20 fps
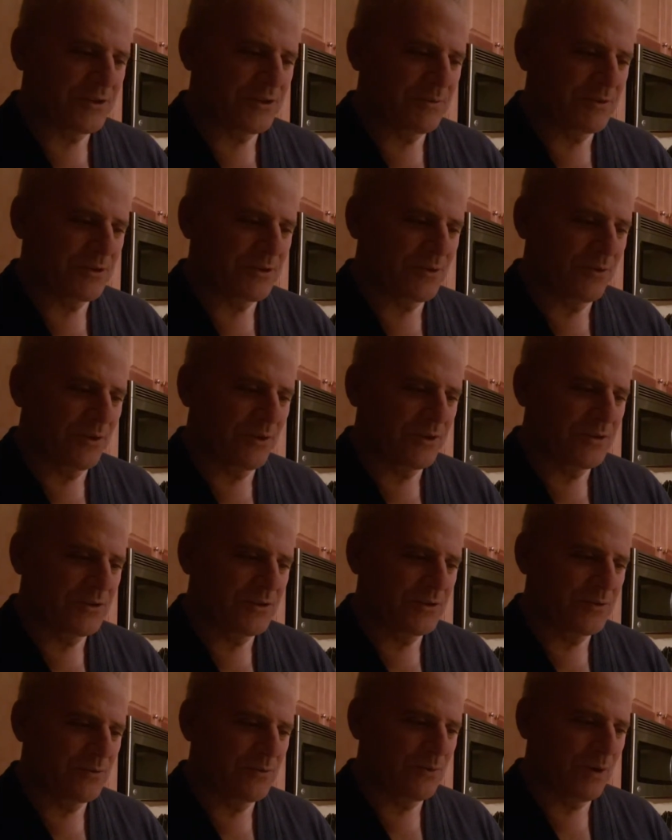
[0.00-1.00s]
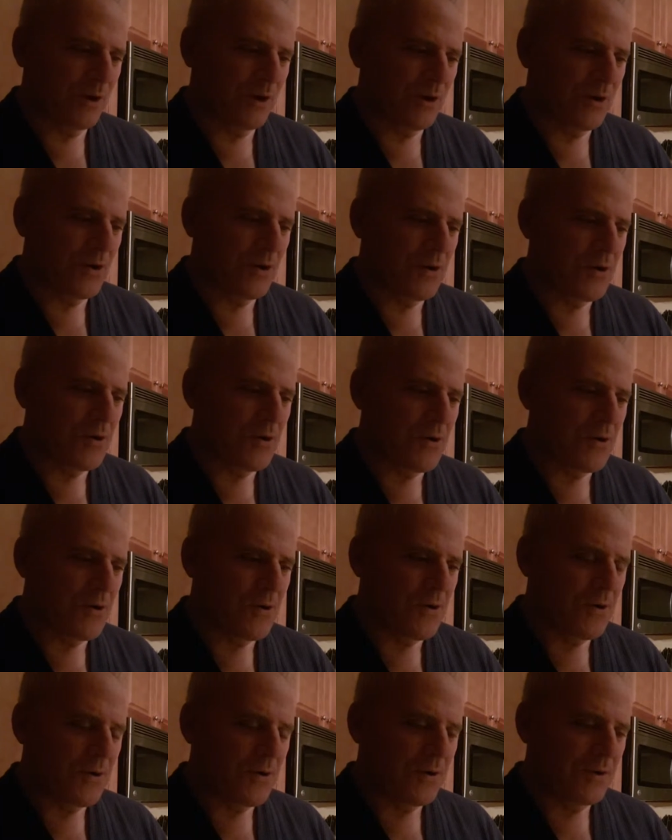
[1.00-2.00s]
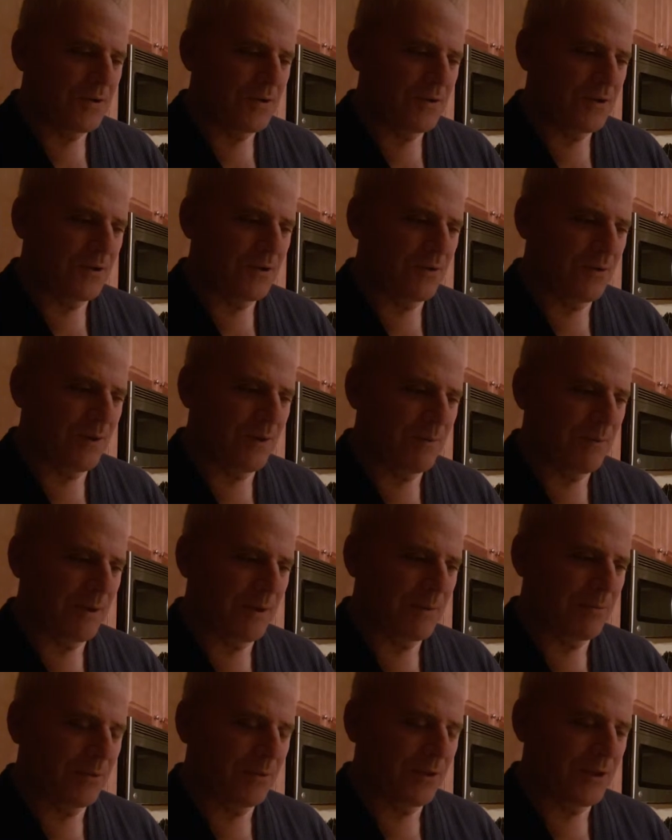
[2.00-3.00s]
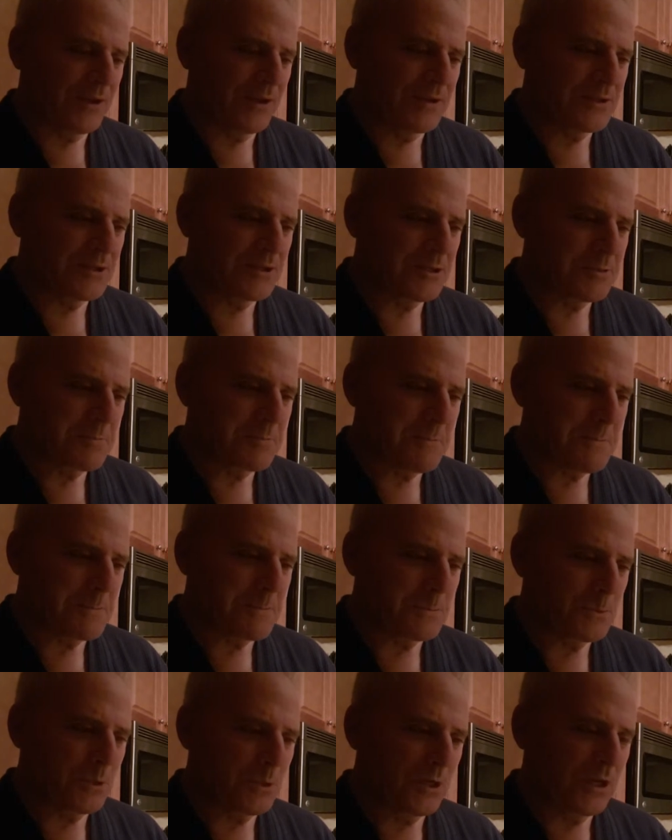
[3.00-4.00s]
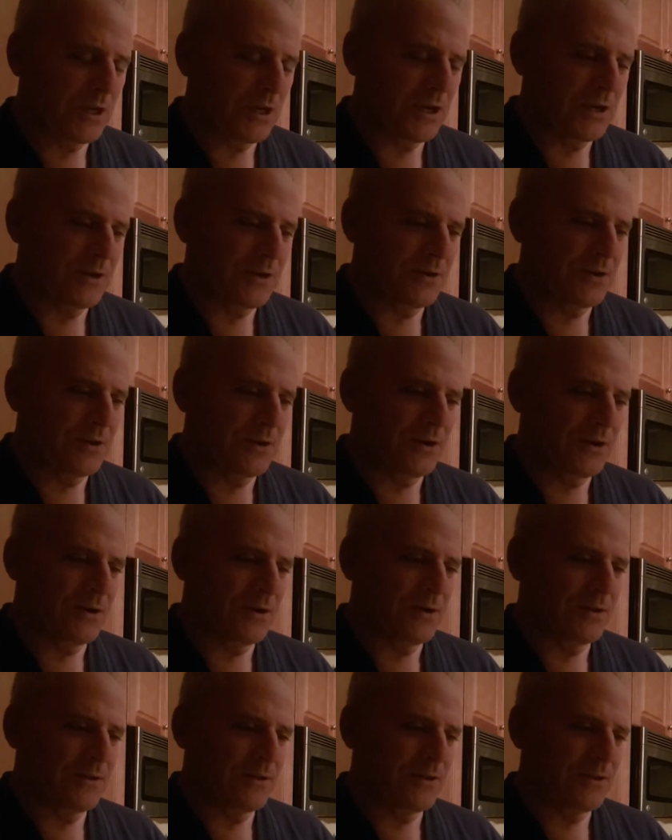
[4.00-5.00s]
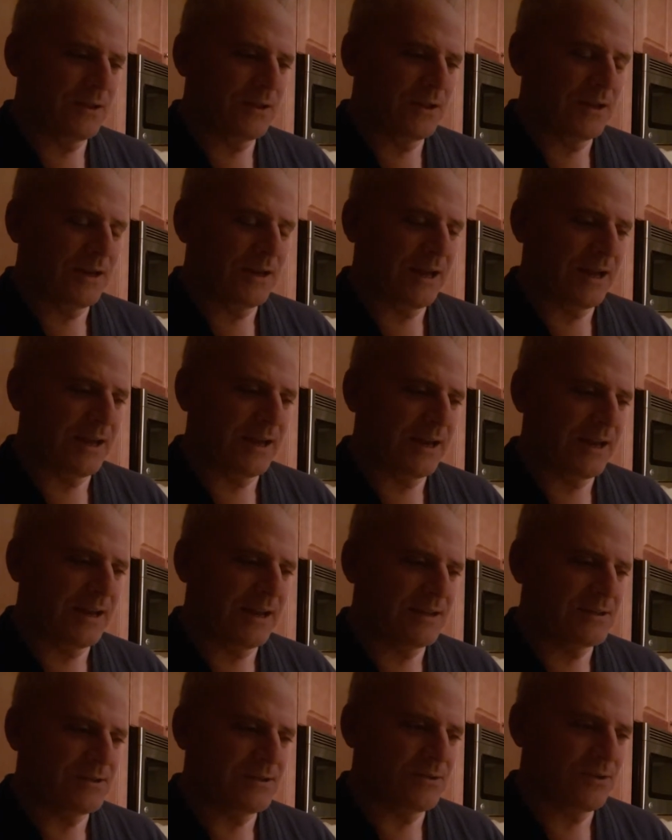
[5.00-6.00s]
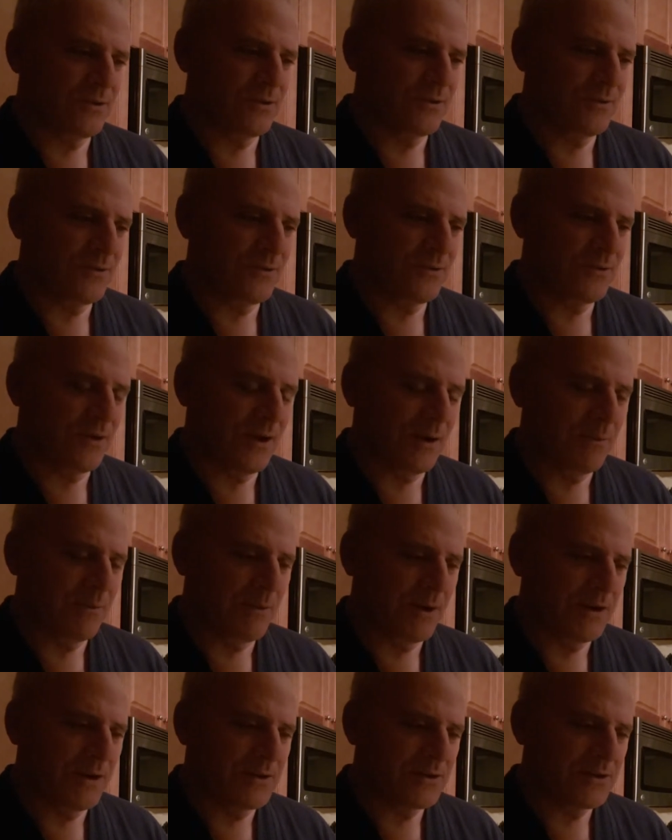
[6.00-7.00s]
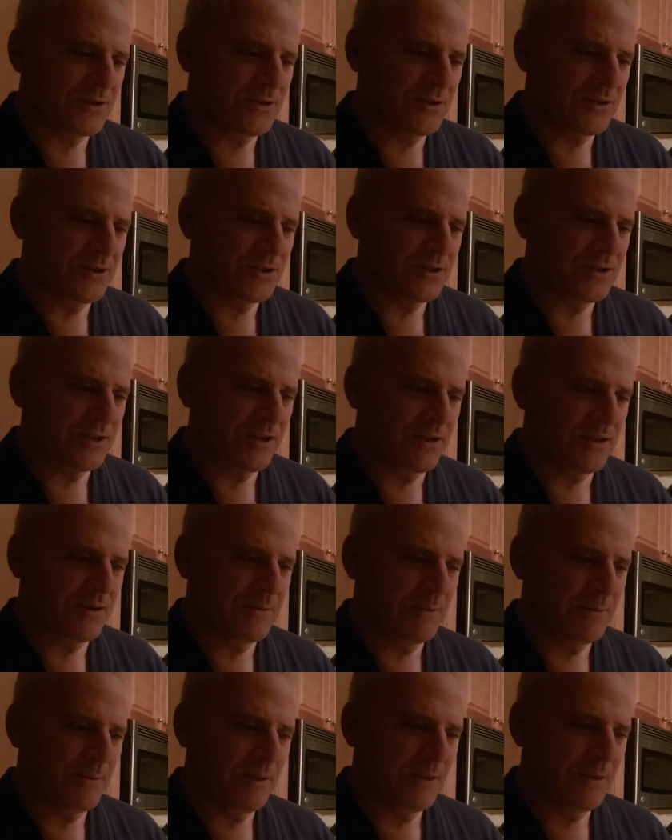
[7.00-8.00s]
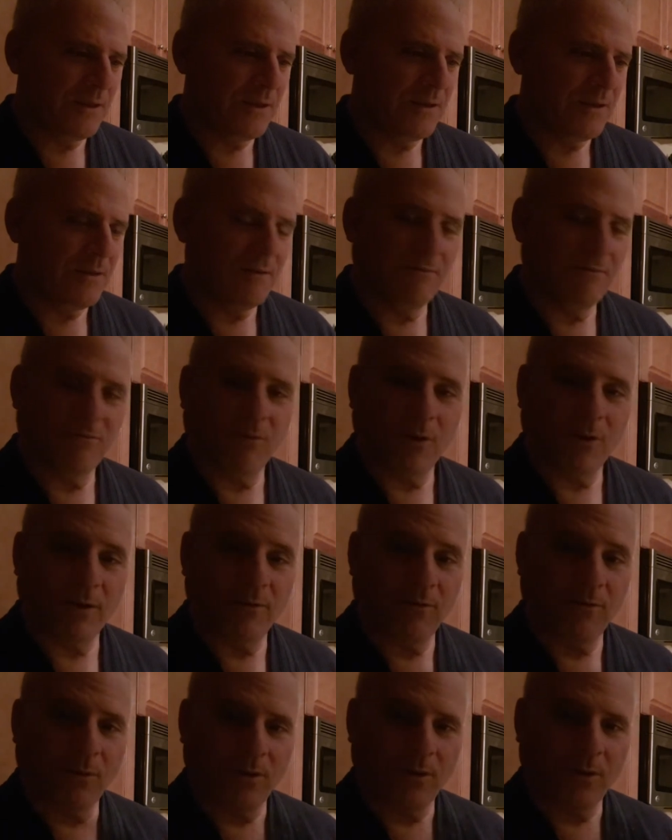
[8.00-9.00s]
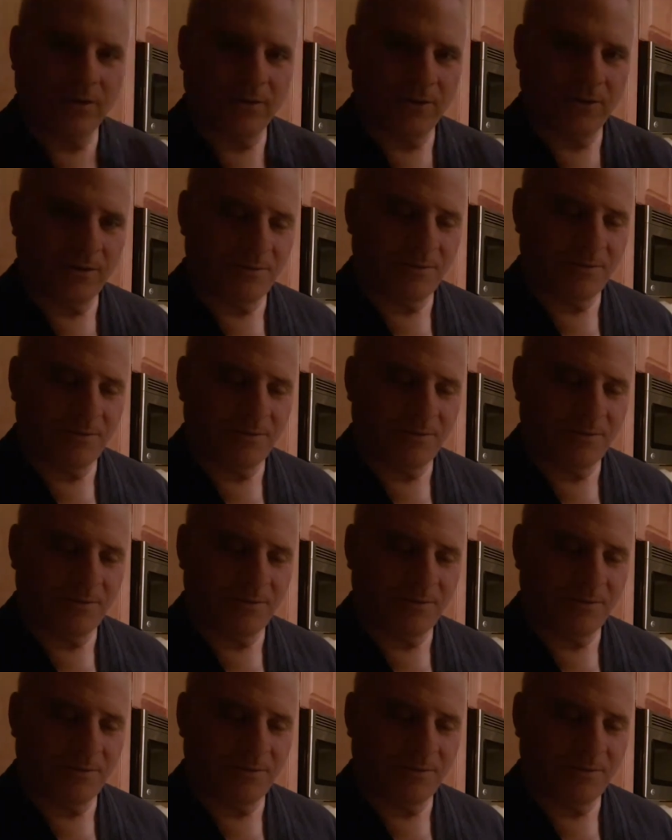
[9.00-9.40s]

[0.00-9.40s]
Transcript: was going to rent my place, and I had asked her how much, and she said 4,400,